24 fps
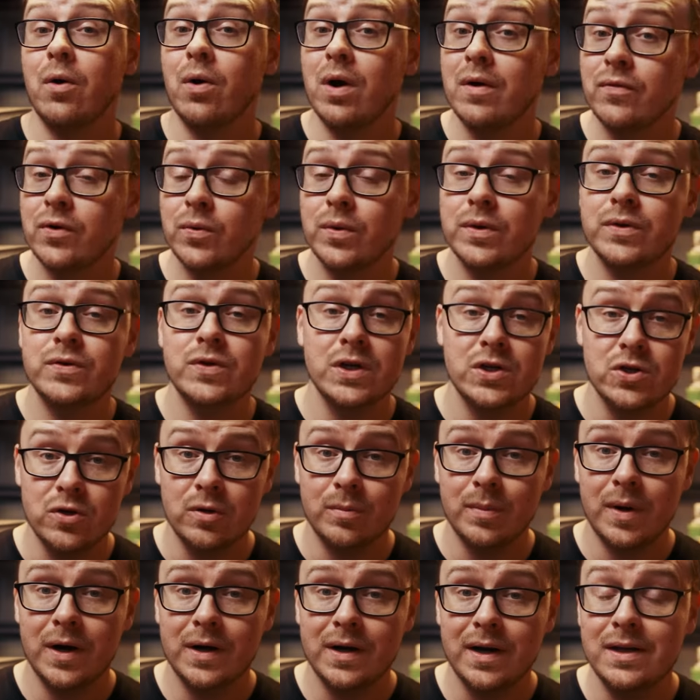However, with digital
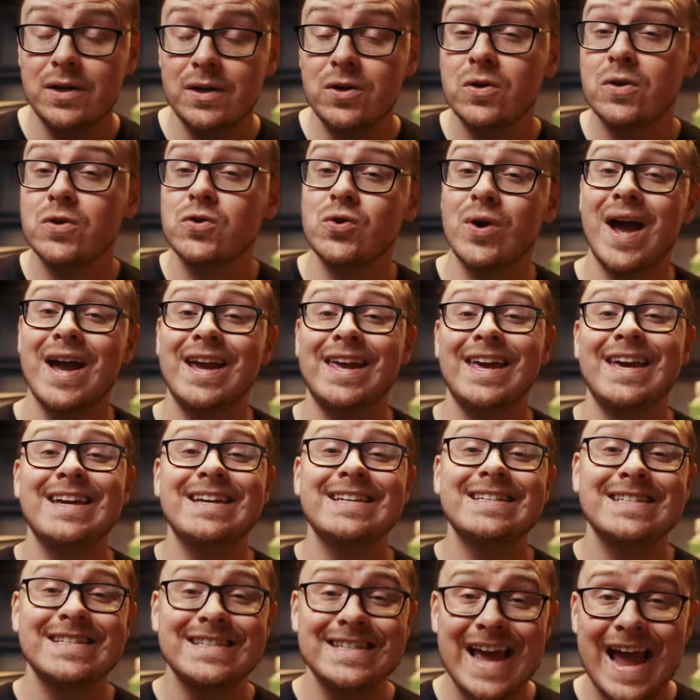marketing, you can track
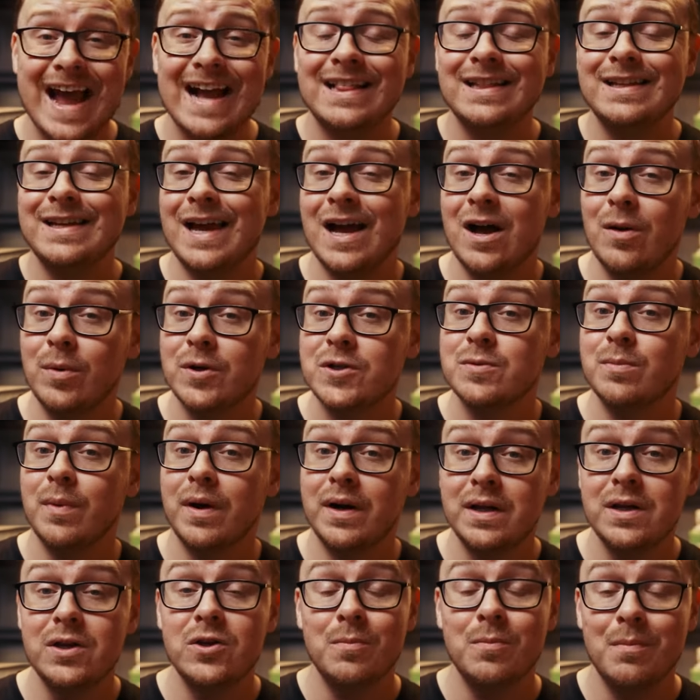exactly how much
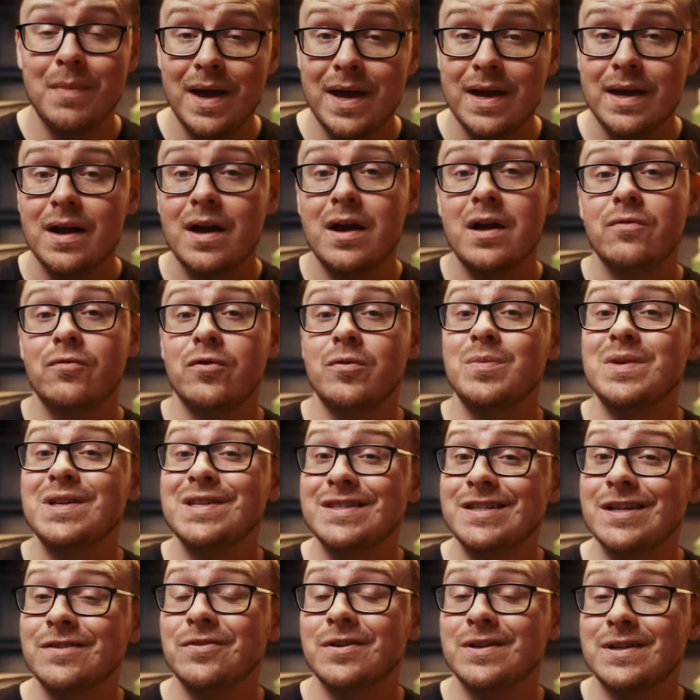money you make from
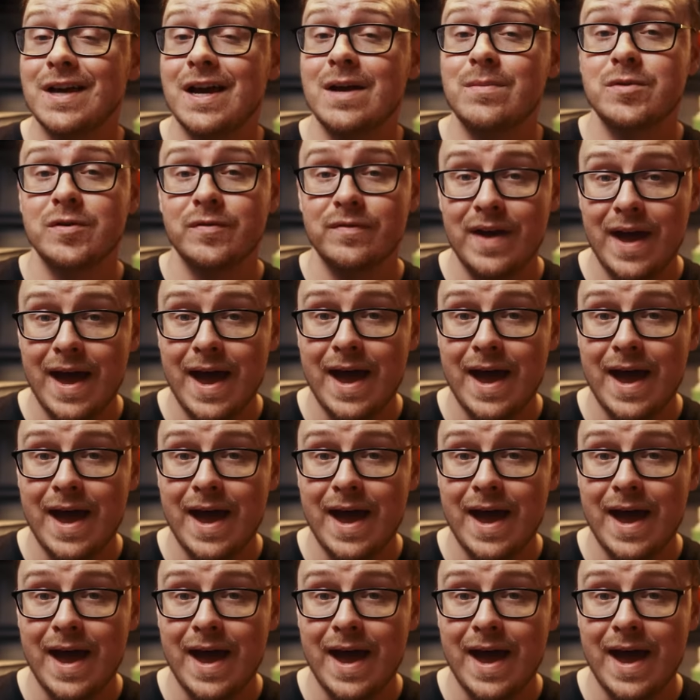these different types of